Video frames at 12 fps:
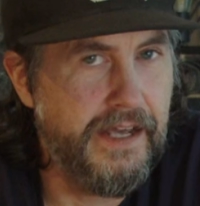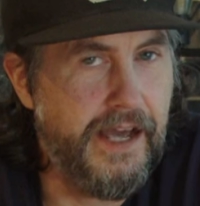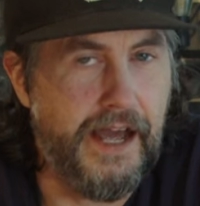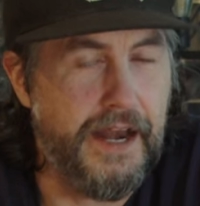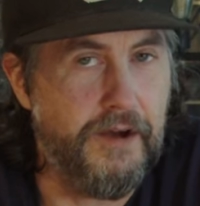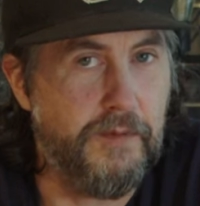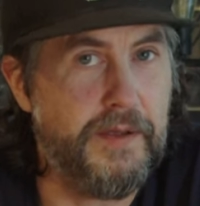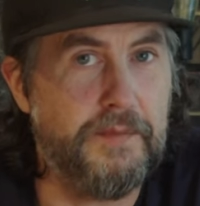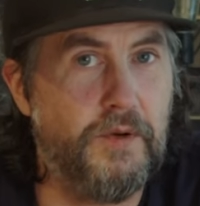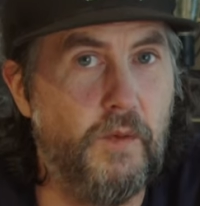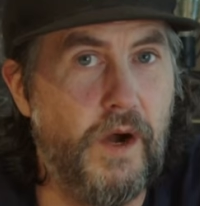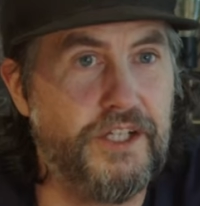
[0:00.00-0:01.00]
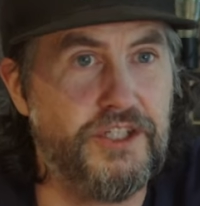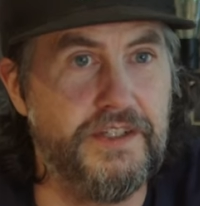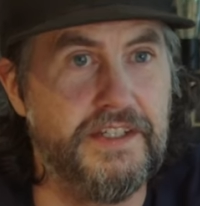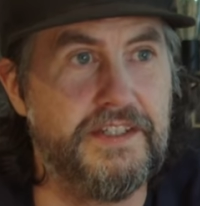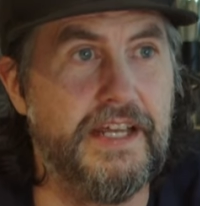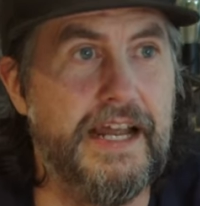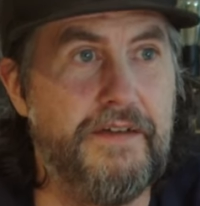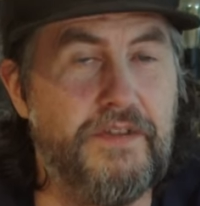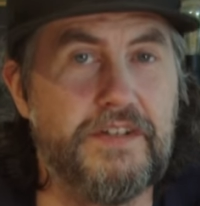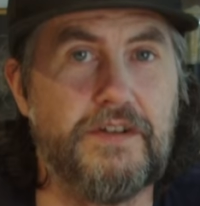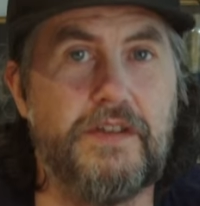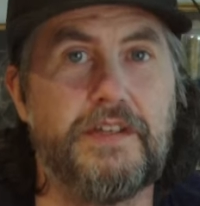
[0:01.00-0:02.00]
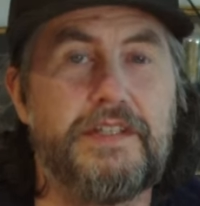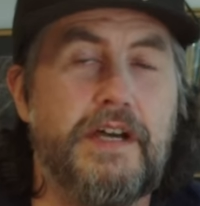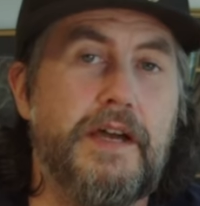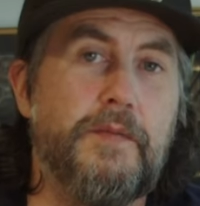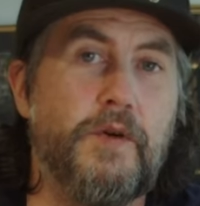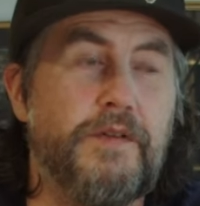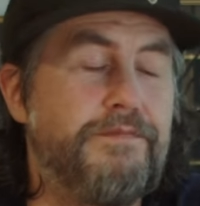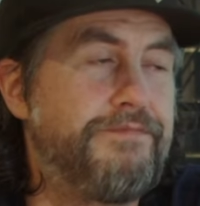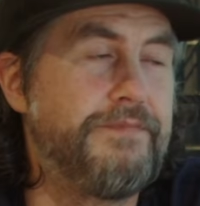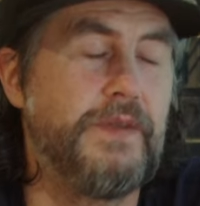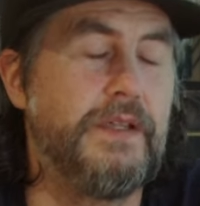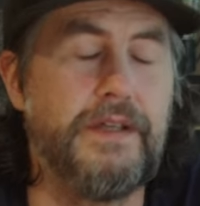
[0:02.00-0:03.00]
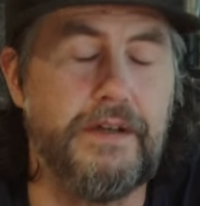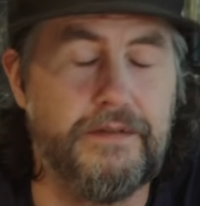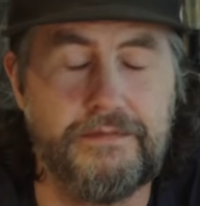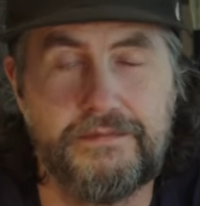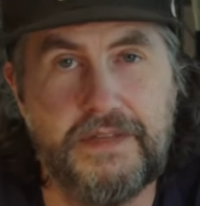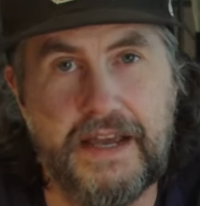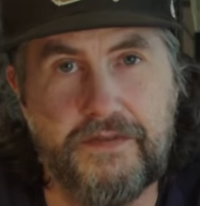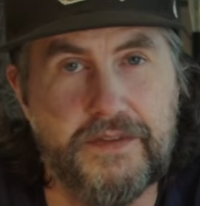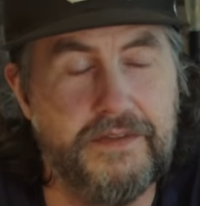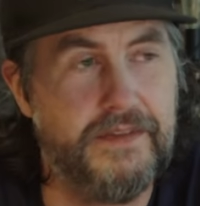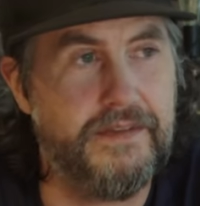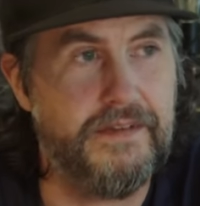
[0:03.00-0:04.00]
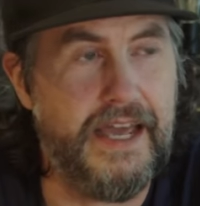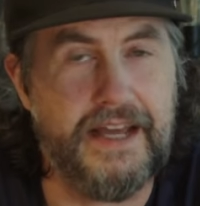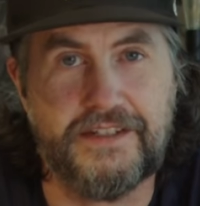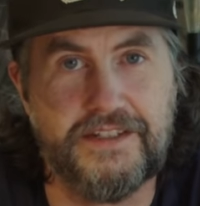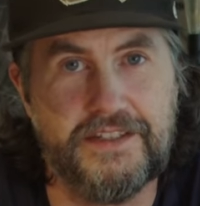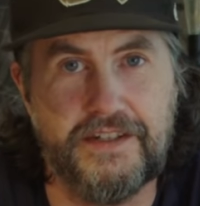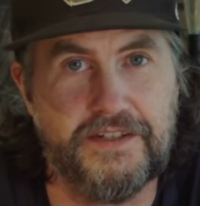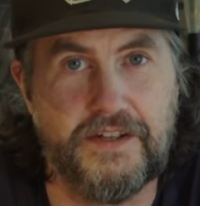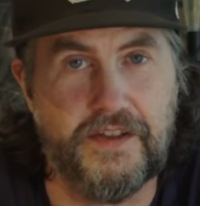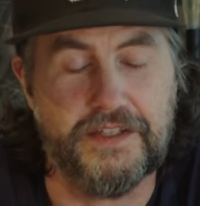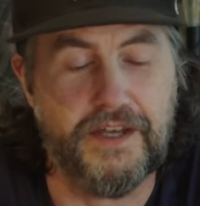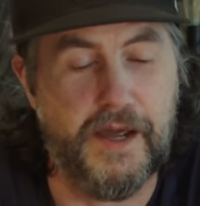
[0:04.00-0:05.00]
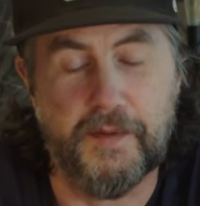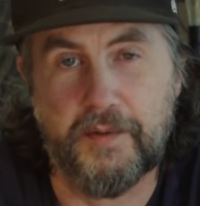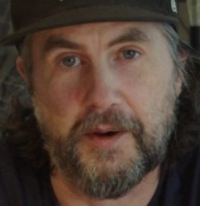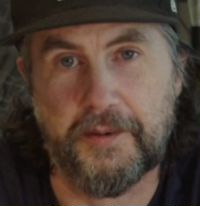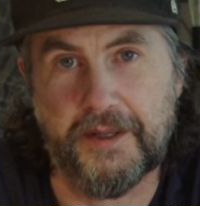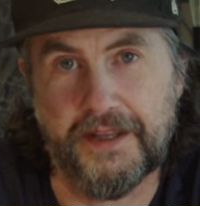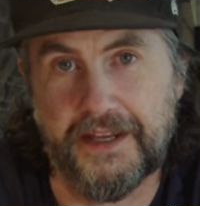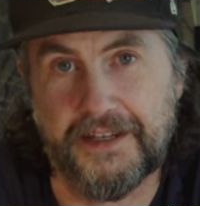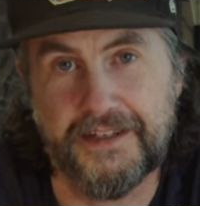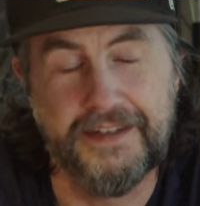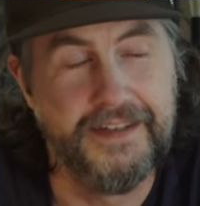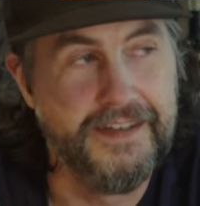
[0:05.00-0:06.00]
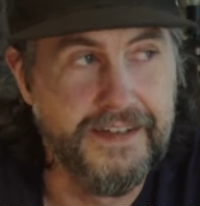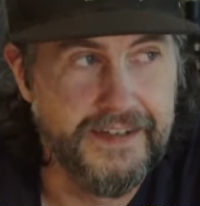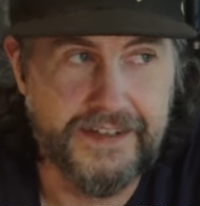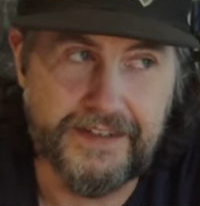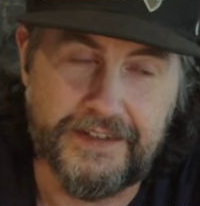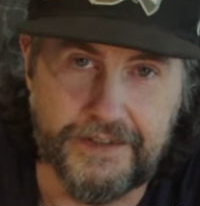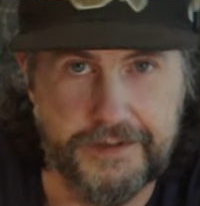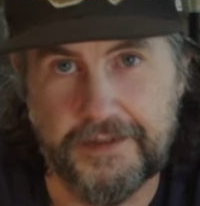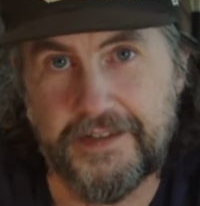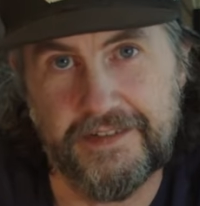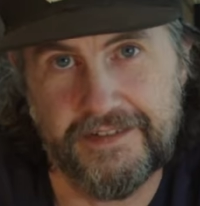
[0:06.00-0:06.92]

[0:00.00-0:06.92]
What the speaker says: I know people watching this that have this all the time, or, you know, have access to this all the time, are probably like, dude,